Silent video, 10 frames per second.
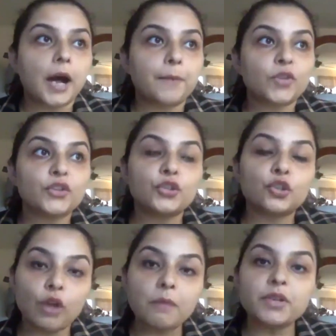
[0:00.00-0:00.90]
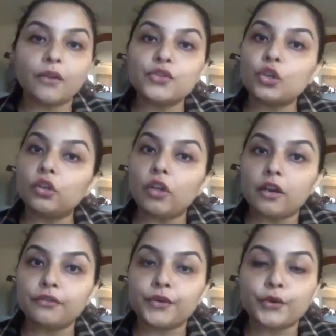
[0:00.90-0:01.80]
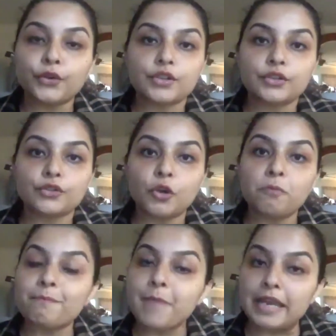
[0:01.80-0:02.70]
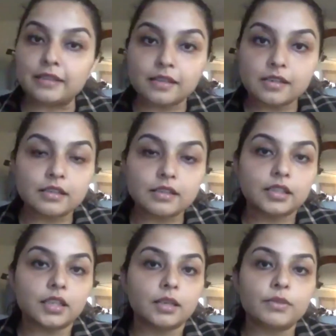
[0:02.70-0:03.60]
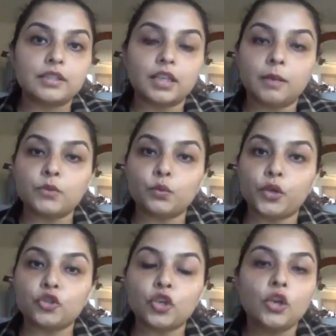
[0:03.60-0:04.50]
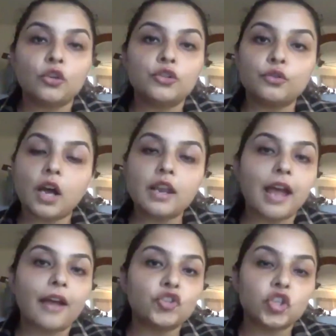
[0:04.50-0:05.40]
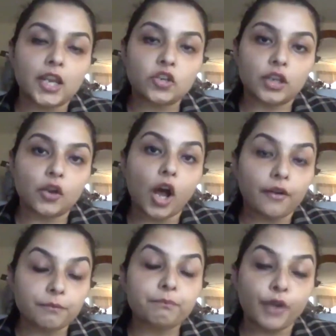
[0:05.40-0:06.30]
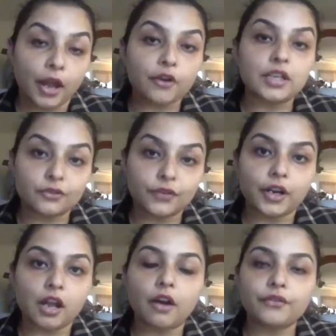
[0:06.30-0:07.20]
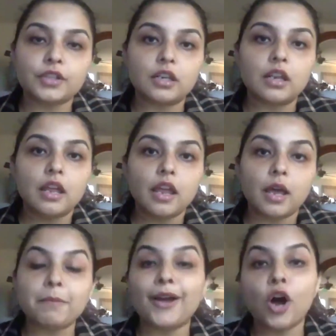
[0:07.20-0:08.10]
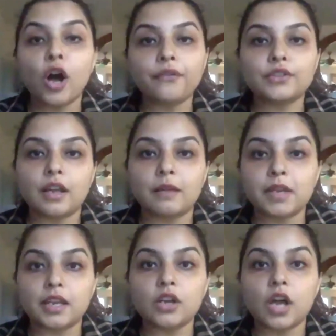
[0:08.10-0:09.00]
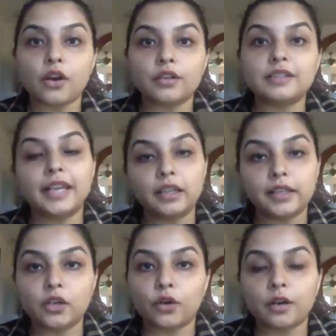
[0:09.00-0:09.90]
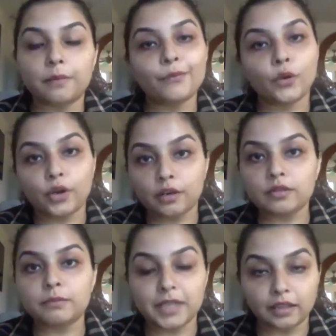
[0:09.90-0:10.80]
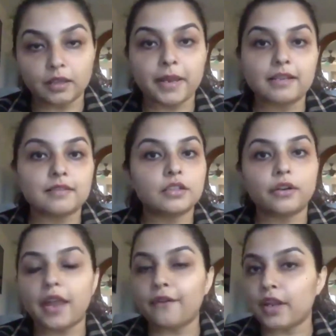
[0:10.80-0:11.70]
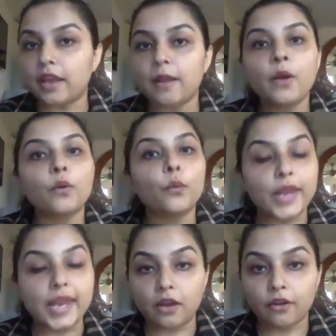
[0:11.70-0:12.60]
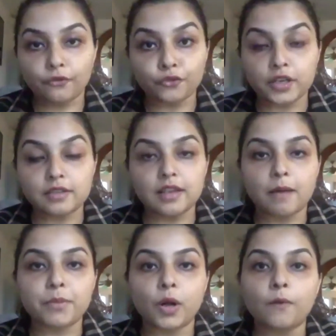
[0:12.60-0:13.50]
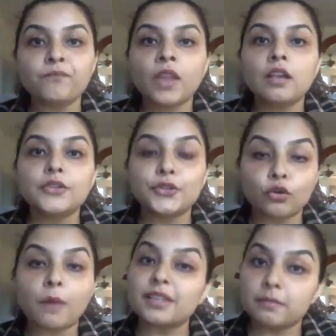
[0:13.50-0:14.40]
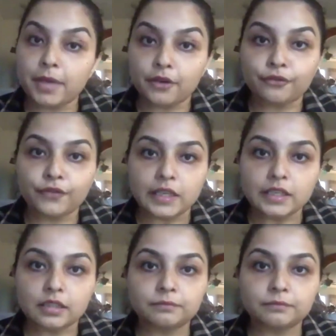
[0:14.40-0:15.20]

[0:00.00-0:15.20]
Scrum gives you a lot of focus. So maintenance teams which do not have changing priorities very often, and by often I mean not on a daily or daily basis or every week, for example, Scrum is a better fit